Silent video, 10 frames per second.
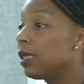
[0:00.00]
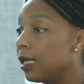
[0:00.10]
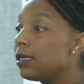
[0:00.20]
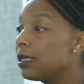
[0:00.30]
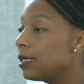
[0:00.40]

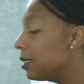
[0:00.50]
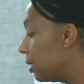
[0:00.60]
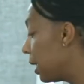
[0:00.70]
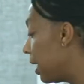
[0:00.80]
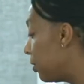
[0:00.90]
kidney
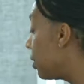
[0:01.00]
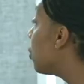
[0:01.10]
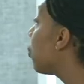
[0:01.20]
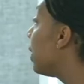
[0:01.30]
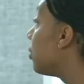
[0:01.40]
disease and end
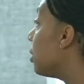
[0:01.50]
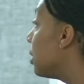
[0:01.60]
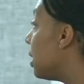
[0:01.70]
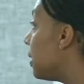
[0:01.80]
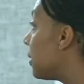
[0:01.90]
stage renal
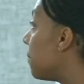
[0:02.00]
disease.